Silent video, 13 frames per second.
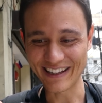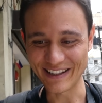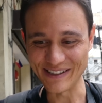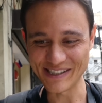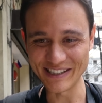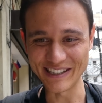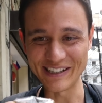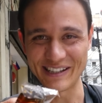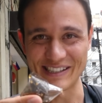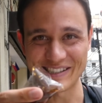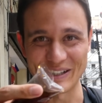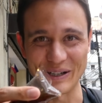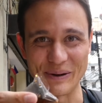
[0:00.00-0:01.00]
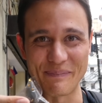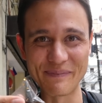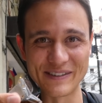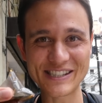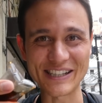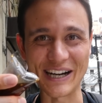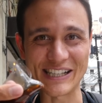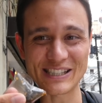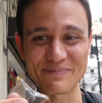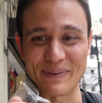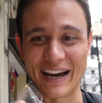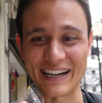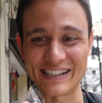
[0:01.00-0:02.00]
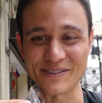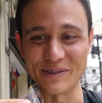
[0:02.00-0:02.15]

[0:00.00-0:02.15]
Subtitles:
Usually these little sauce bags,